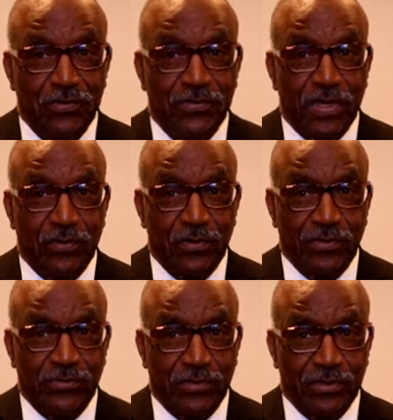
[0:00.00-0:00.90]
You do the
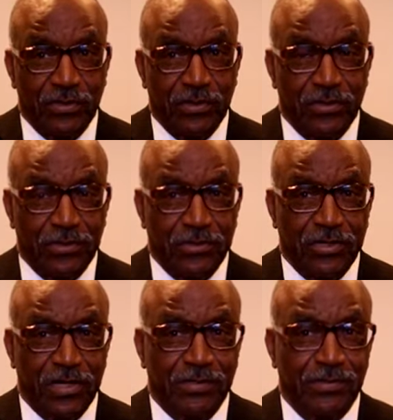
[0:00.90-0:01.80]
same. You enjoy your,
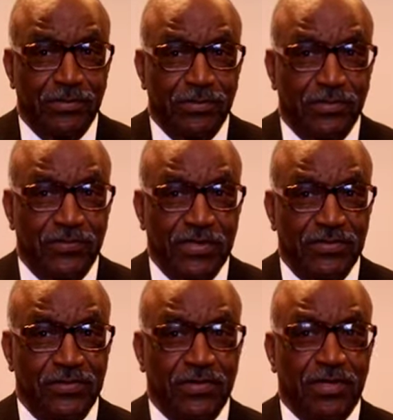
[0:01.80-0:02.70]
your day, too.
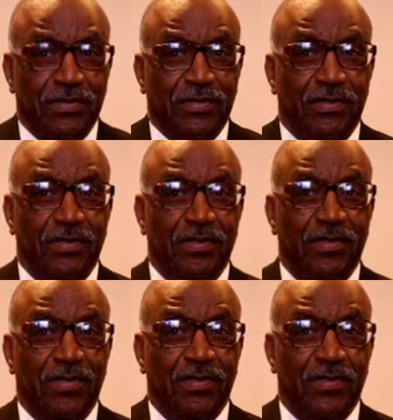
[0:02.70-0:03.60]
Thank you,
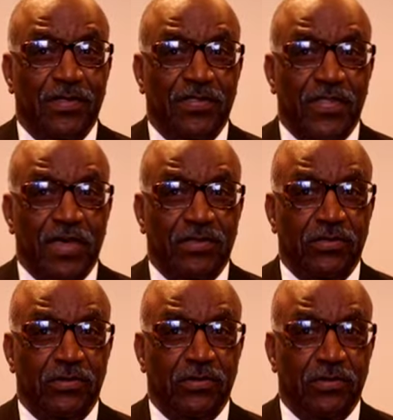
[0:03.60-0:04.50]
sir.
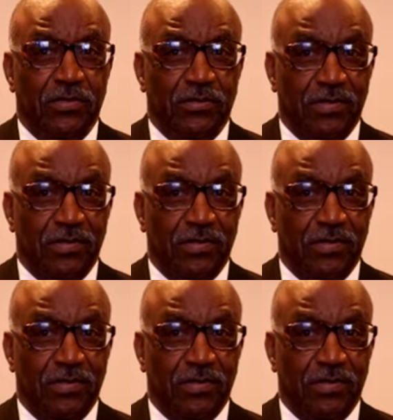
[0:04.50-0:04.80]
Thank you.